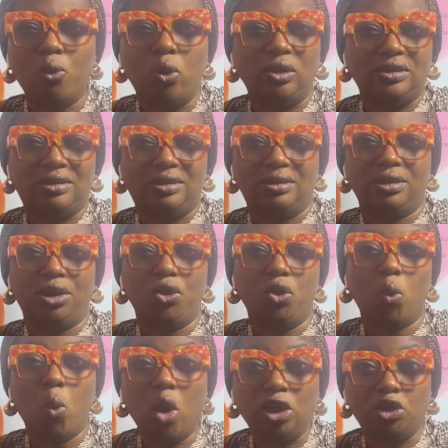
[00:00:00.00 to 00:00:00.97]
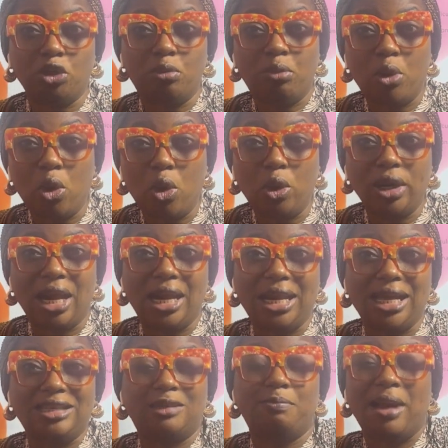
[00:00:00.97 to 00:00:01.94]
was, worked upon
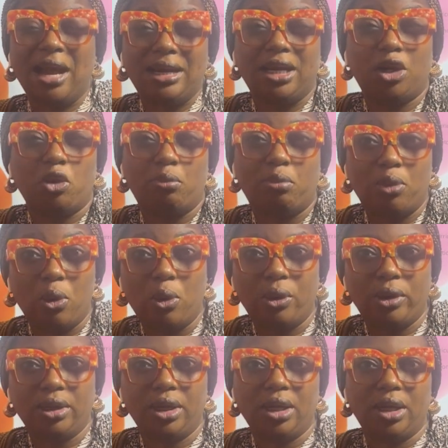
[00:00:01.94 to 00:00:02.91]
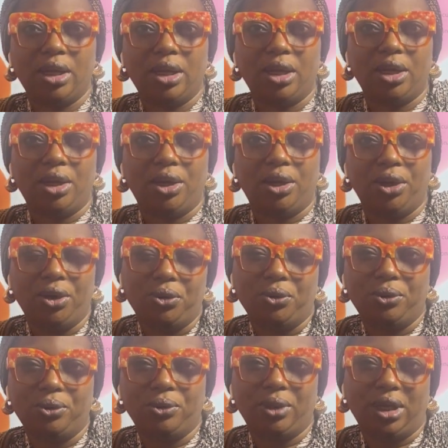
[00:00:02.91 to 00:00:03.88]
and expanded upon,
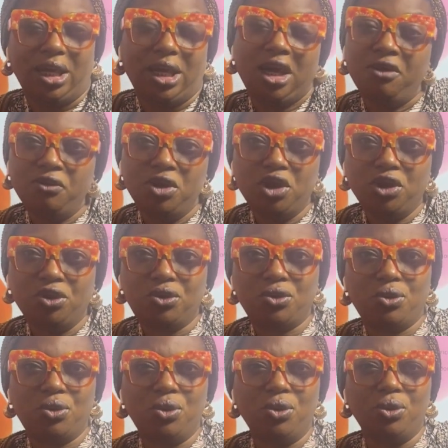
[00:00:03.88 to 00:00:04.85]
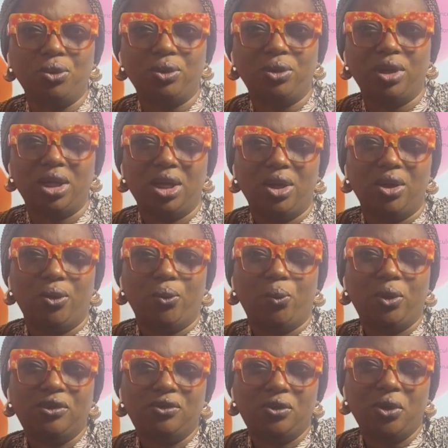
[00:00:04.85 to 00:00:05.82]
even in school.
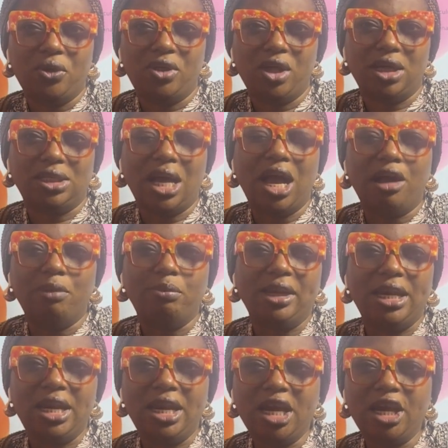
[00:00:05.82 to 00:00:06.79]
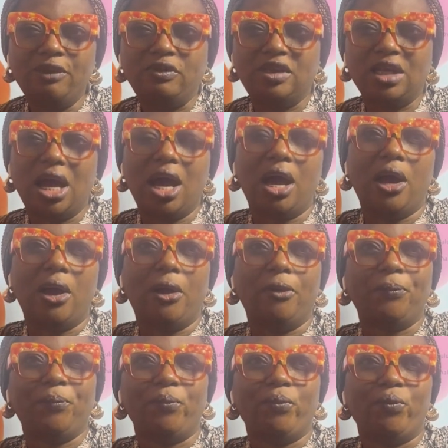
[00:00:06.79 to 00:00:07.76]
We saw that our beliefs, our
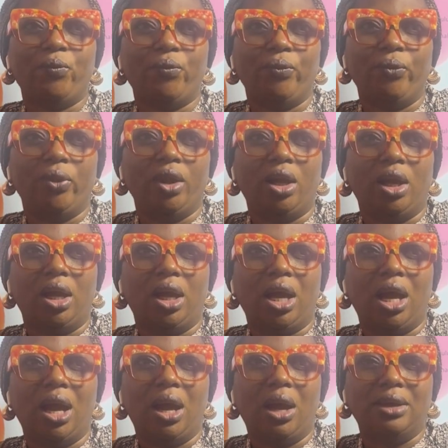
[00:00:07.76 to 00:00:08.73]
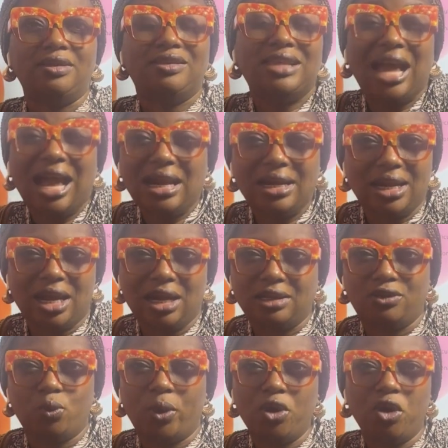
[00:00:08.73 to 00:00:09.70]

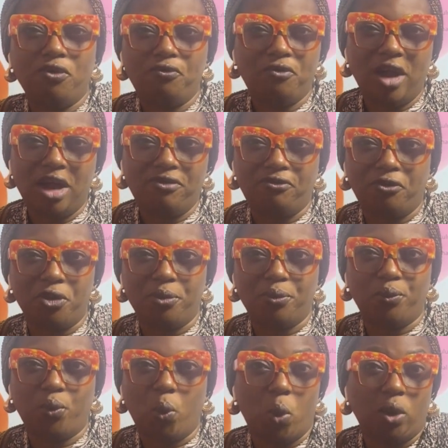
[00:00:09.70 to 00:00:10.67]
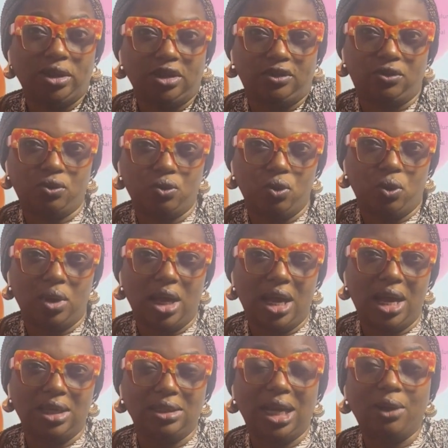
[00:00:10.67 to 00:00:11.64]
standards were not far from what the school
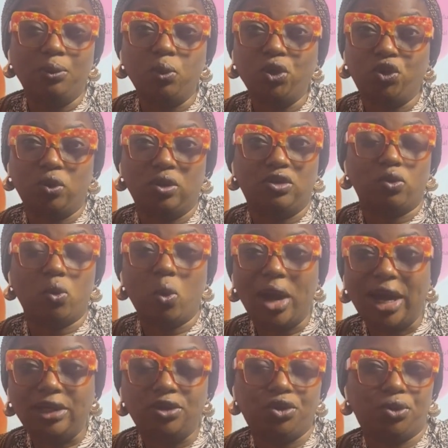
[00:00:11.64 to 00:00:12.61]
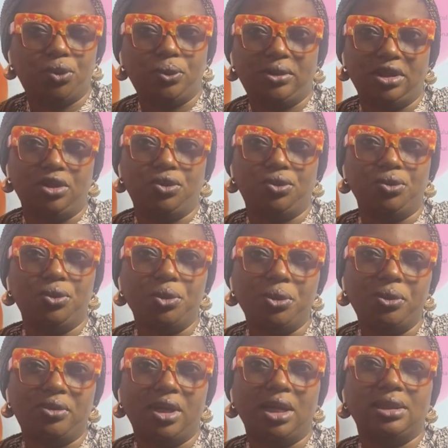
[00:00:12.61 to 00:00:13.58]
had, and which was quite soothing to
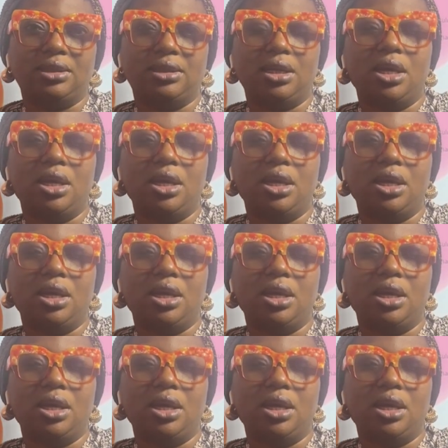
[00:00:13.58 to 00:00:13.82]
know that,